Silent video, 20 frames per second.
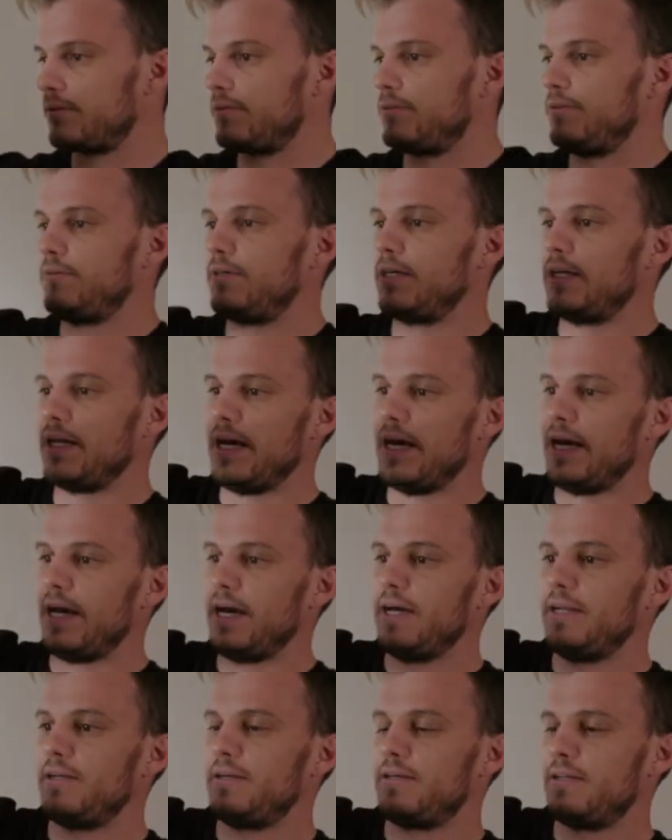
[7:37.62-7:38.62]
You can
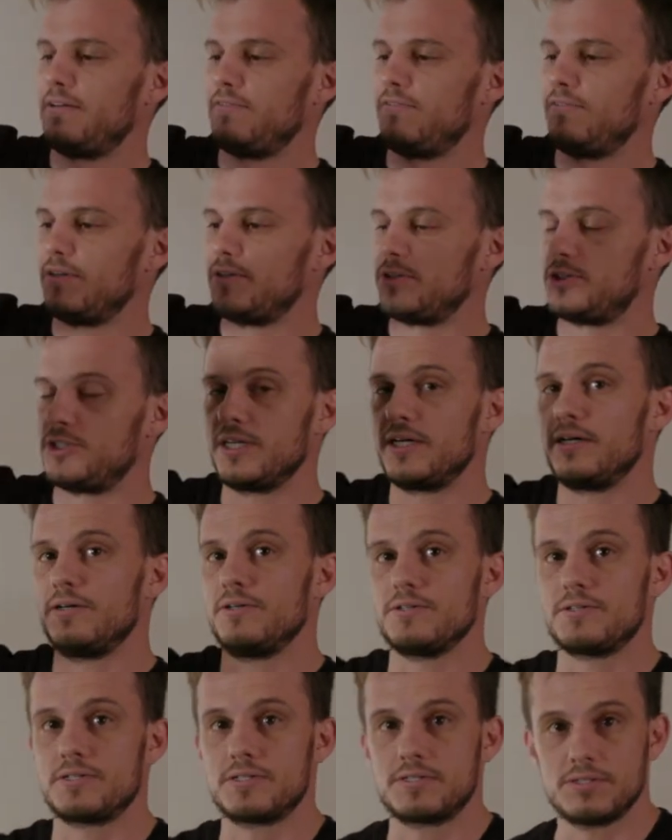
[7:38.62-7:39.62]
add different
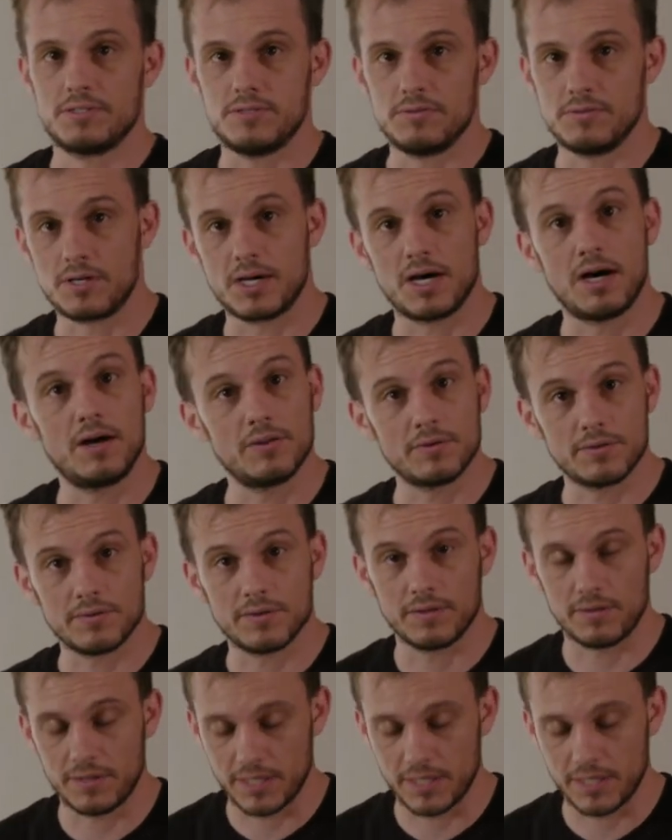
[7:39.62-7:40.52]
gels to color the